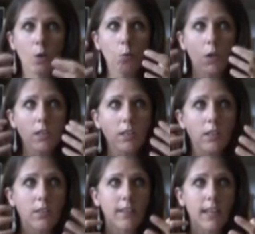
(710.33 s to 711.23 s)

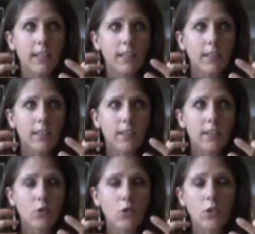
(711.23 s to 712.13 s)
One tannin
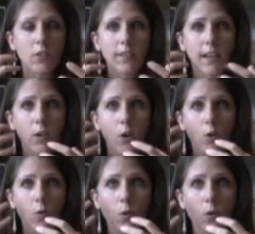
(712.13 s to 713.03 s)
shouldn't take
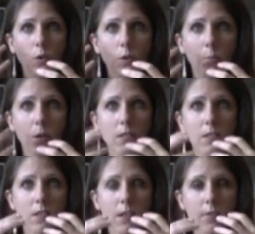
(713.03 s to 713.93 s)
over the
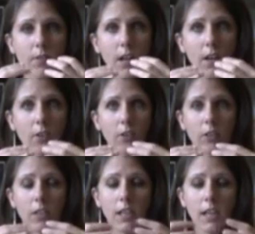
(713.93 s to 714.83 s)
presence of the other.